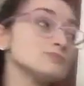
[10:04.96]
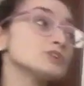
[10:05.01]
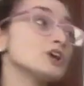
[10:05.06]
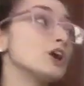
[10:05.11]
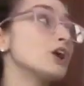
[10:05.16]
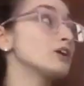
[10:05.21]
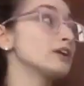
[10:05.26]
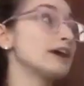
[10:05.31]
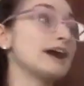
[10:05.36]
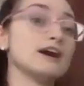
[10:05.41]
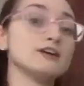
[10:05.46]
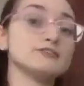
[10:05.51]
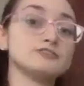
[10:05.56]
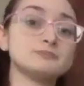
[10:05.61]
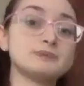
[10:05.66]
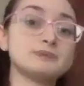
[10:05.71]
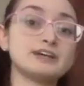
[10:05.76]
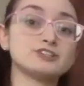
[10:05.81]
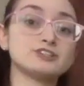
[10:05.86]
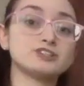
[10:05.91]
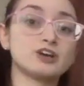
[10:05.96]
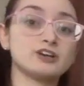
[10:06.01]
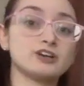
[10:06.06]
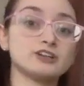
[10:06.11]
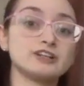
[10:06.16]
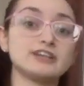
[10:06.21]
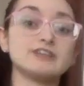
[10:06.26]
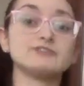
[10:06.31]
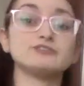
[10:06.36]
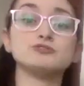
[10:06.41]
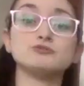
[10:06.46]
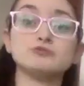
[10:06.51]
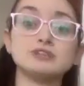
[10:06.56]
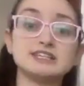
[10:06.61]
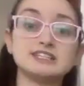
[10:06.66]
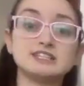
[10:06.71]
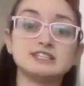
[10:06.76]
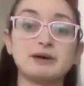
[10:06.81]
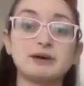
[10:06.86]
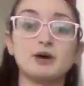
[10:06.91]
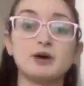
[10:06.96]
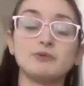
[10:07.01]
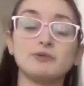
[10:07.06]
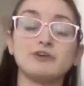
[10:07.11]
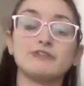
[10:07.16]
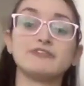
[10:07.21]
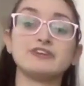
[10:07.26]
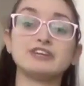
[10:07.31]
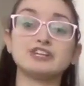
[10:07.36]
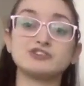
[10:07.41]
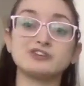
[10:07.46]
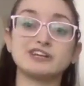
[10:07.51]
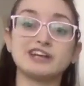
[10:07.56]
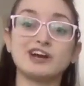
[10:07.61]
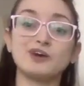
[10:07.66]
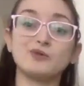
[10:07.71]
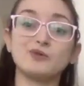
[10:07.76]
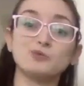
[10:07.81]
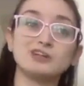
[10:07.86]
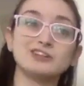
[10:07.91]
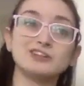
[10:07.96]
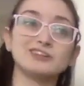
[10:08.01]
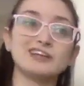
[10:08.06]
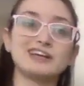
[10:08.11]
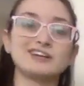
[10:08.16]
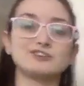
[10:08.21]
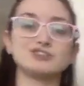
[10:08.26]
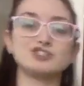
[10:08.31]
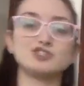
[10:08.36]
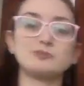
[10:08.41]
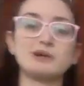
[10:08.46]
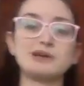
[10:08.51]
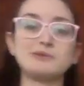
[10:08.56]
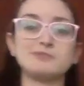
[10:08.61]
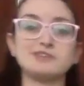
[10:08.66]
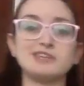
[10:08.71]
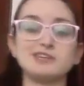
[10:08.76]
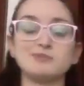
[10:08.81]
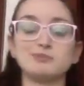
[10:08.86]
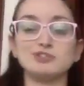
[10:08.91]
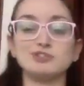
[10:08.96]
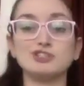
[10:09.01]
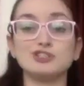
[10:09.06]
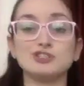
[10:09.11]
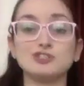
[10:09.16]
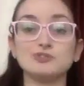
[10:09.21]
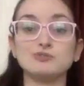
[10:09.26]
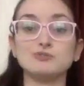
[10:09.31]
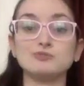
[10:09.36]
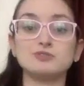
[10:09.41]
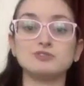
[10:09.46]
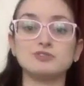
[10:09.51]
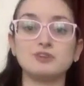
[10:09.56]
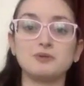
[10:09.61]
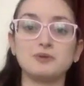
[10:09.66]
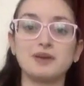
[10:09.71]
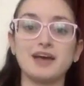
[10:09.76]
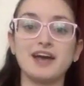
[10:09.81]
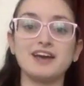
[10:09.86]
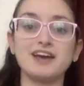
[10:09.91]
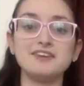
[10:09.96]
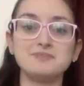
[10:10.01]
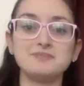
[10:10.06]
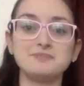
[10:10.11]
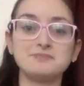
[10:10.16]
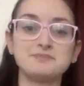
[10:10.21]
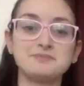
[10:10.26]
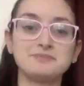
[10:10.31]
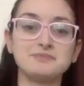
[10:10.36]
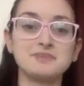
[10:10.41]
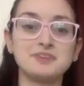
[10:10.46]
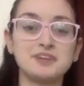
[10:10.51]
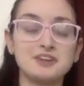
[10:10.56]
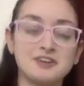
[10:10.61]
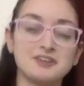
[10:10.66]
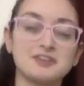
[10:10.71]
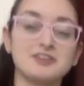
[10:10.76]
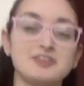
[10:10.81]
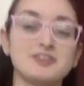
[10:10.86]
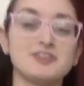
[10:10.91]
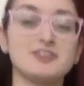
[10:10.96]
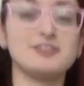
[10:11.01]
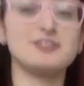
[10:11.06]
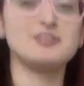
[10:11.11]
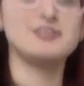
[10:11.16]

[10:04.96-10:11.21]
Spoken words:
our alphabet chart if you need some help figuring out what letters you might be able to use, okay? All